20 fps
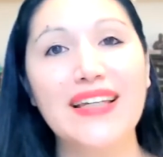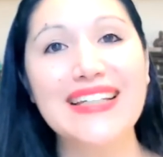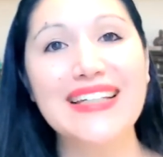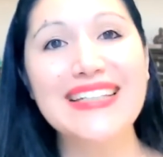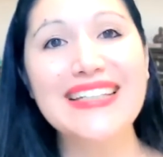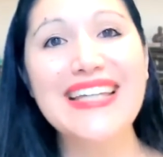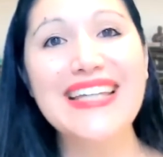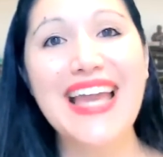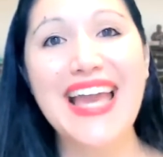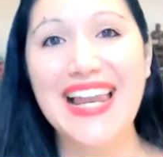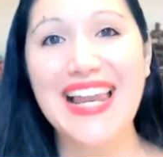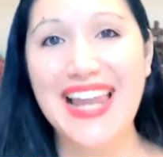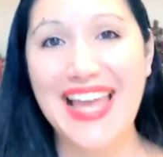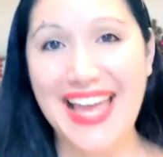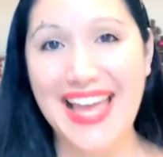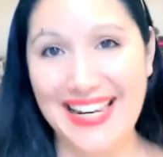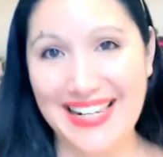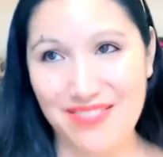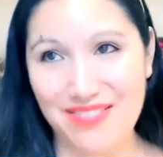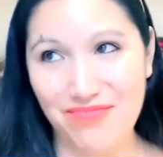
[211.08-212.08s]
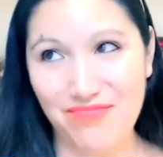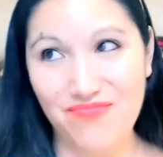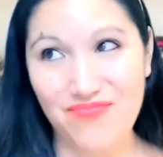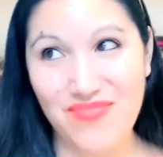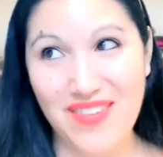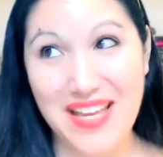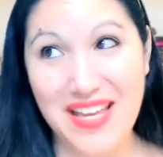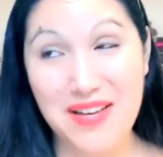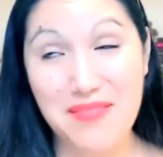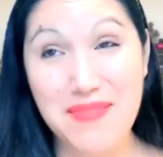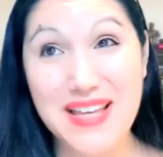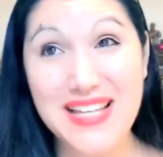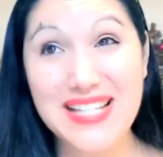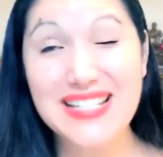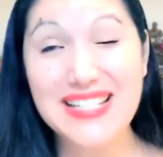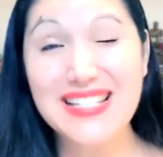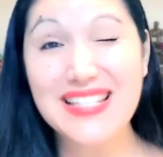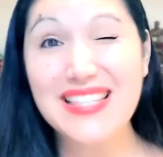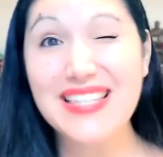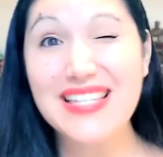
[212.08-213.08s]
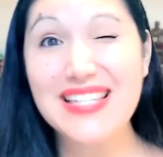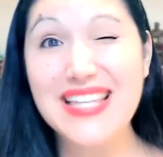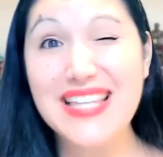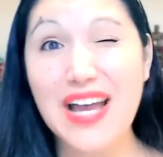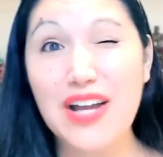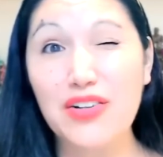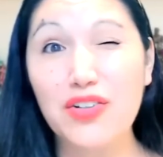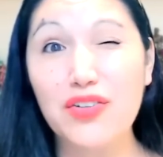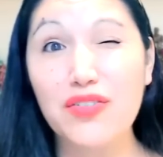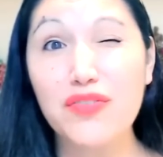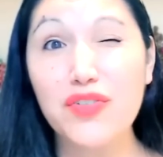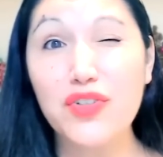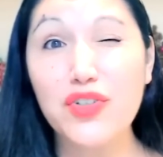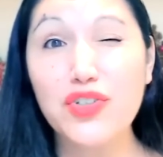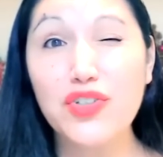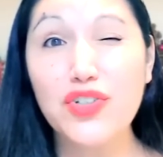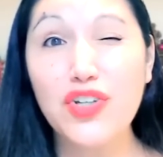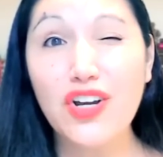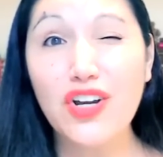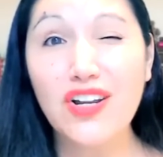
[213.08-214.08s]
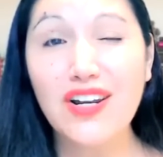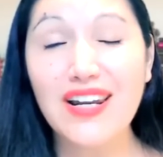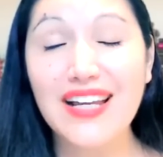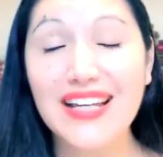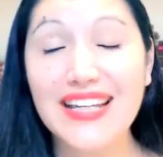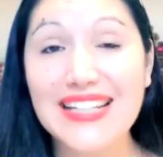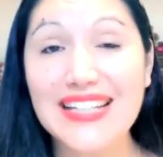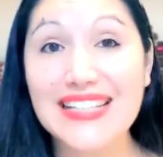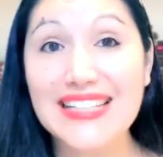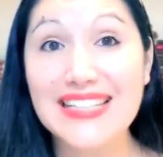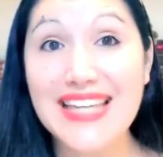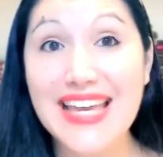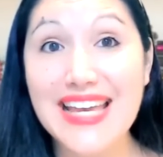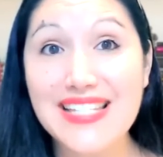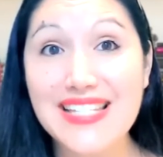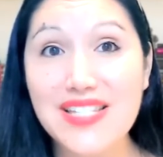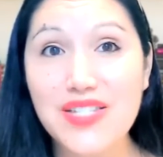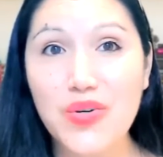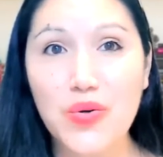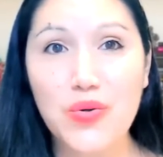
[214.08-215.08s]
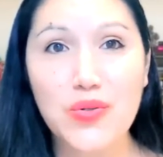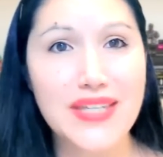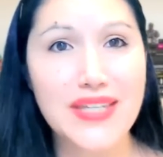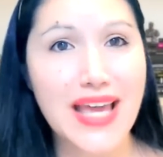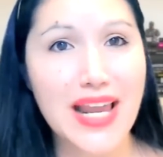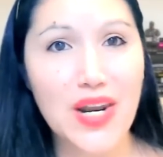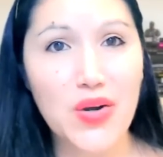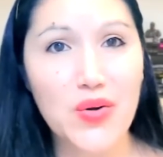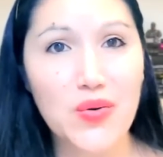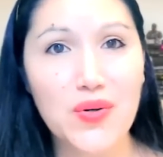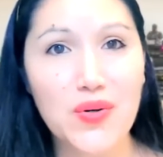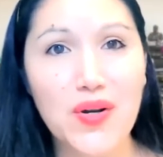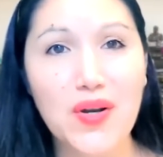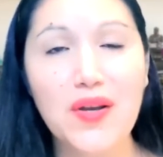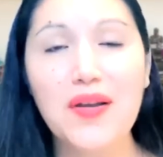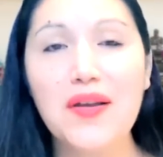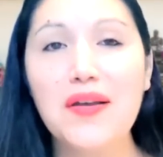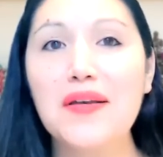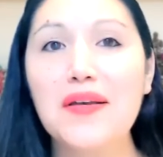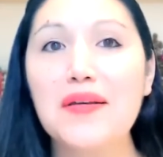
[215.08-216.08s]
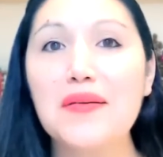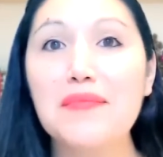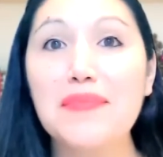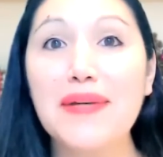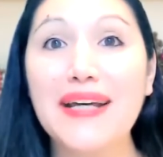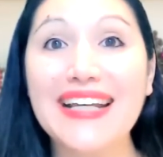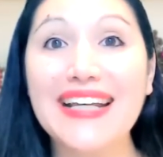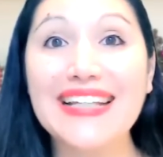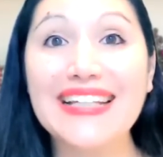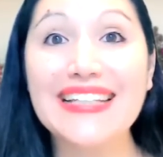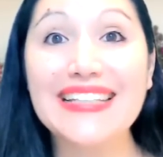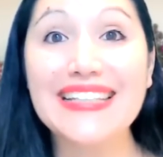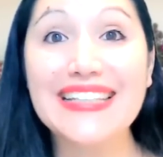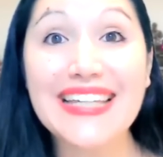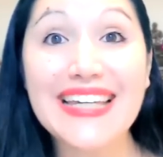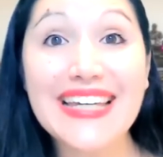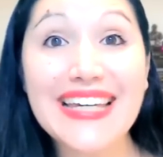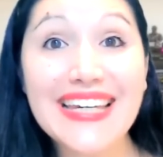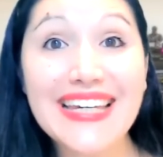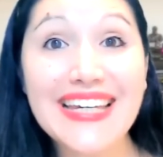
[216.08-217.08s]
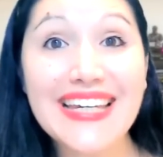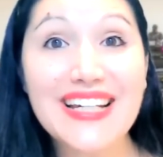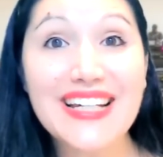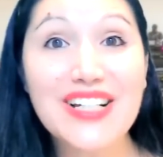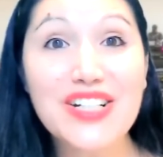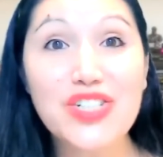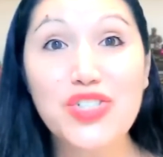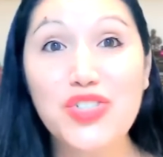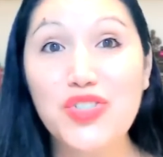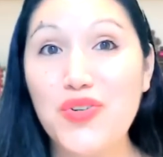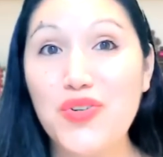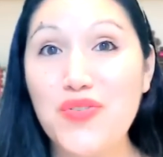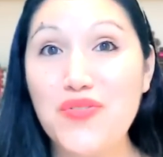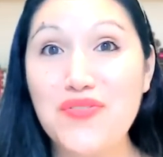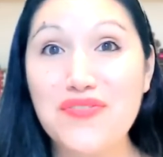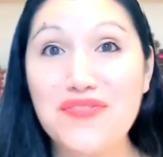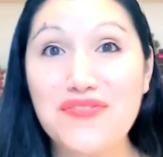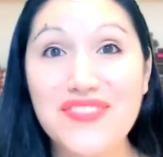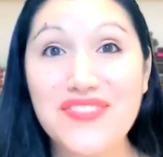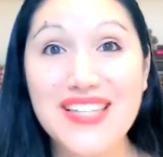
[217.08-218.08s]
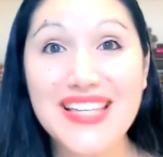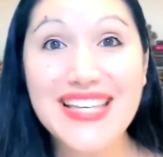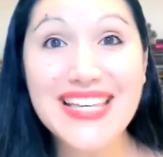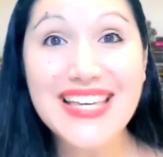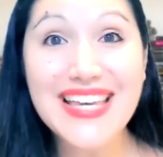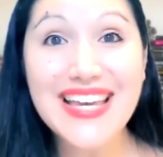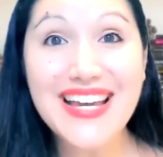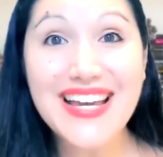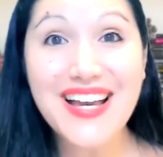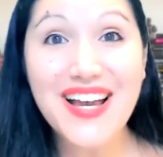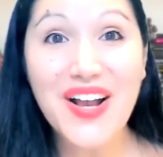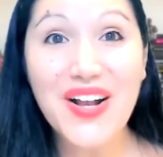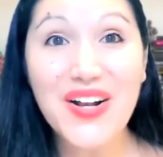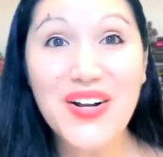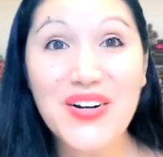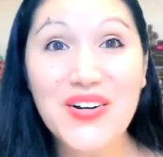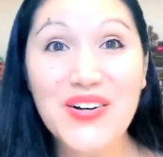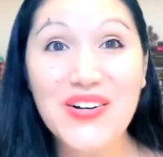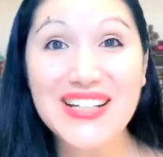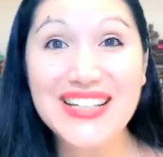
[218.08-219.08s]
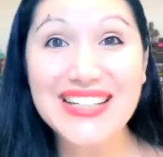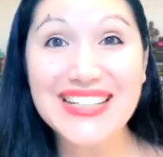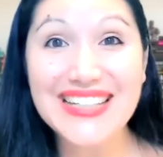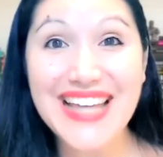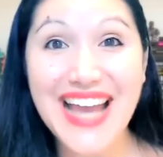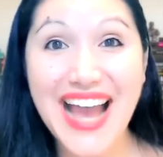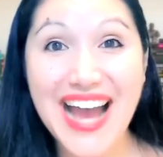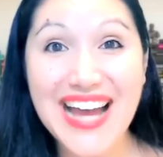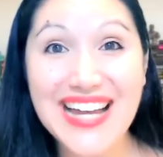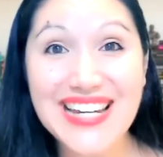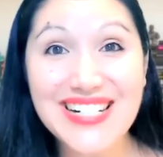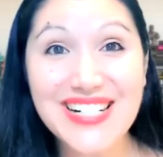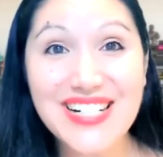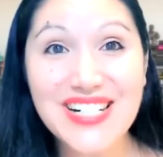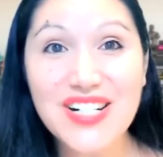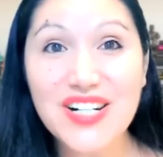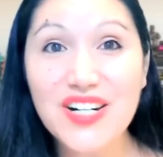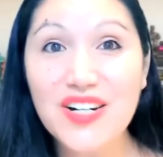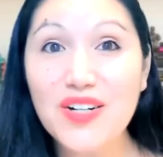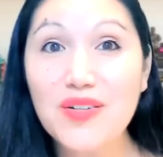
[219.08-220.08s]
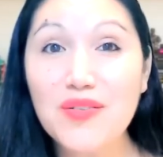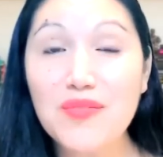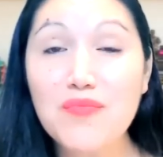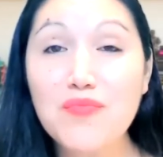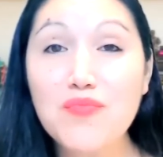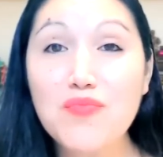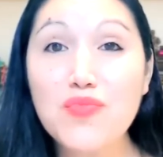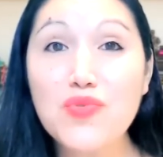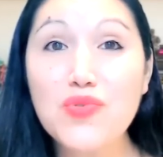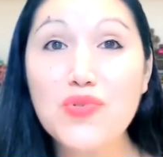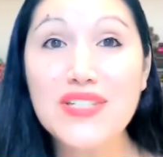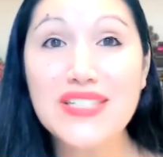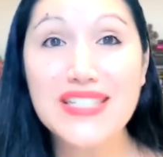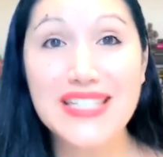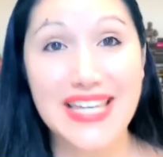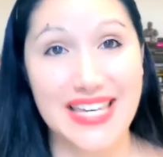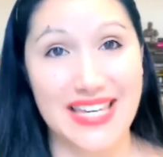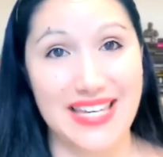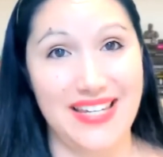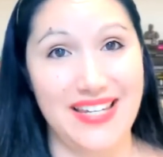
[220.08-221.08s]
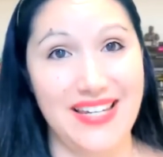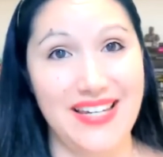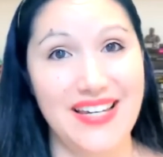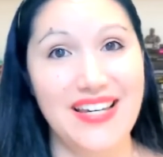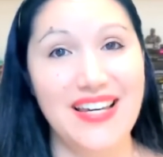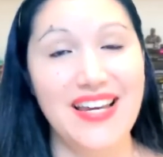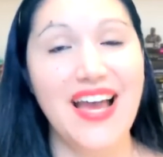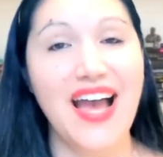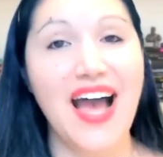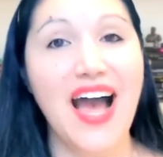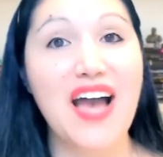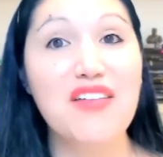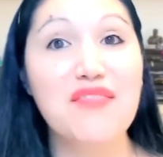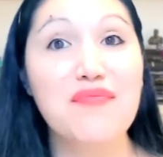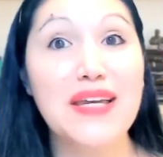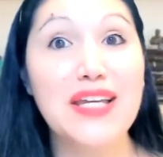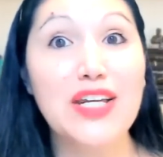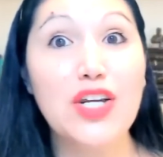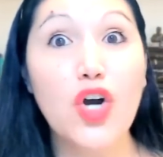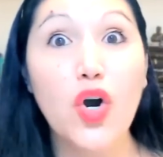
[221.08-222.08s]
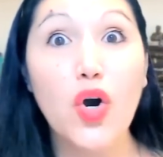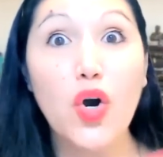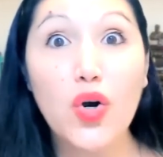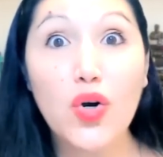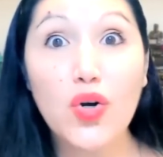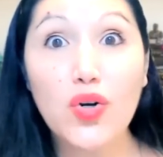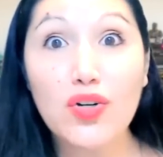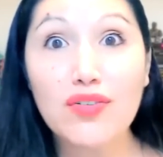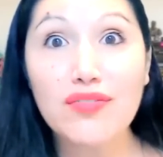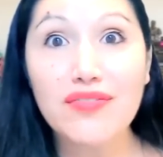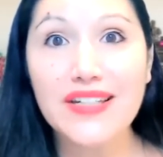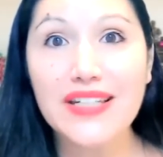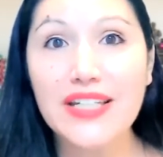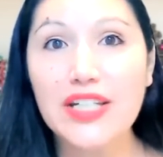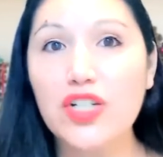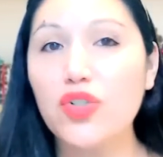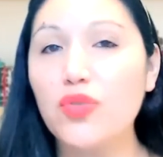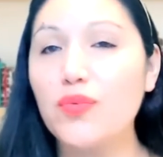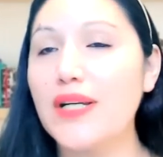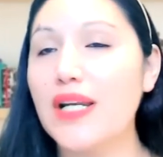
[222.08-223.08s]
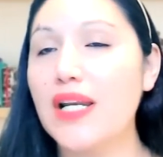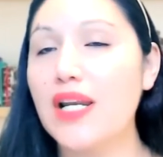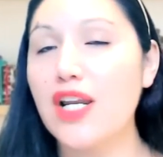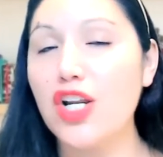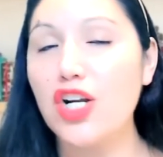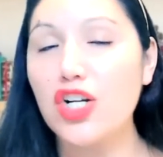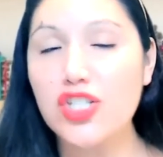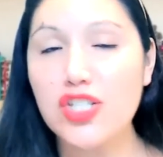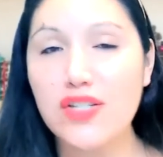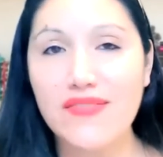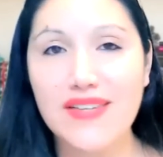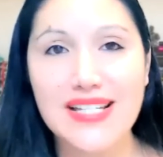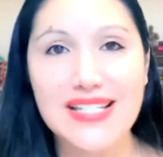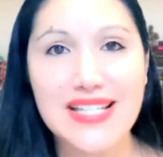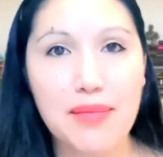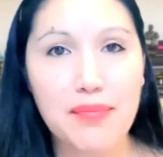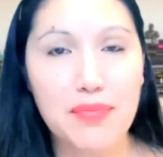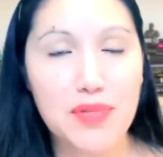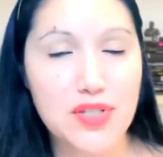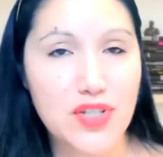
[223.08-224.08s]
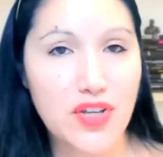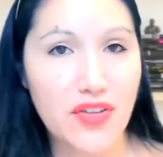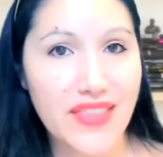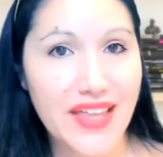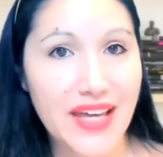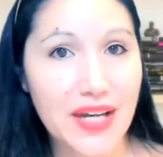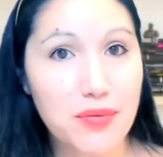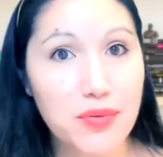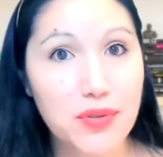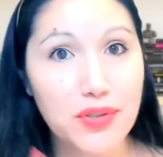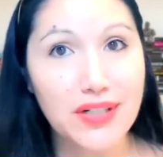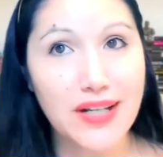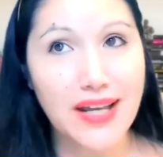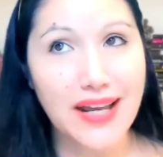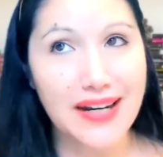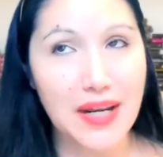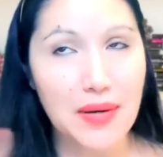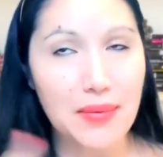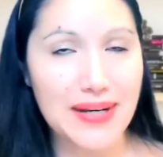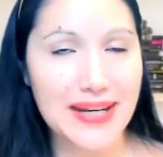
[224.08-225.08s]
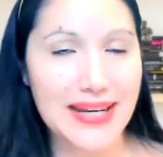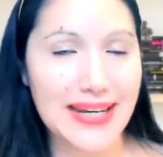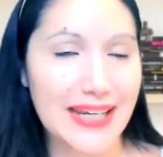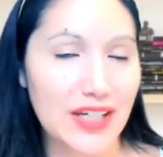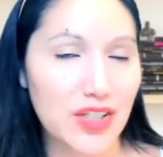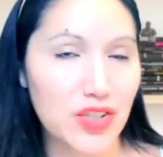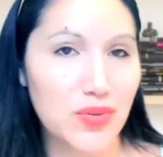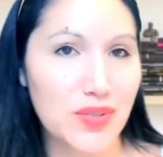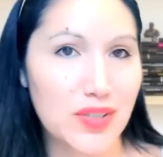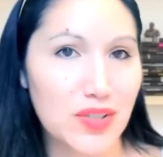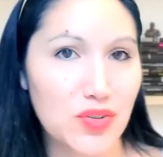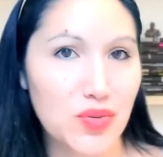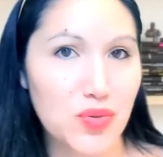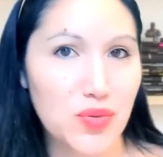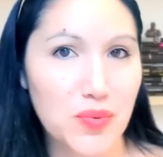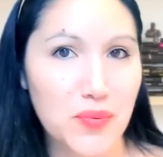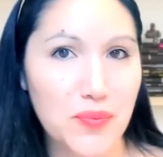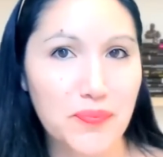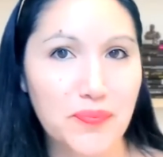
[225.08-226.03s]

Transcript: ILL. It makes the sound of Y, like in yes or yellow. Briller, cheville, coquillage, mouillé. I've made a whole video with lots of examples on that one, and I will link to it too.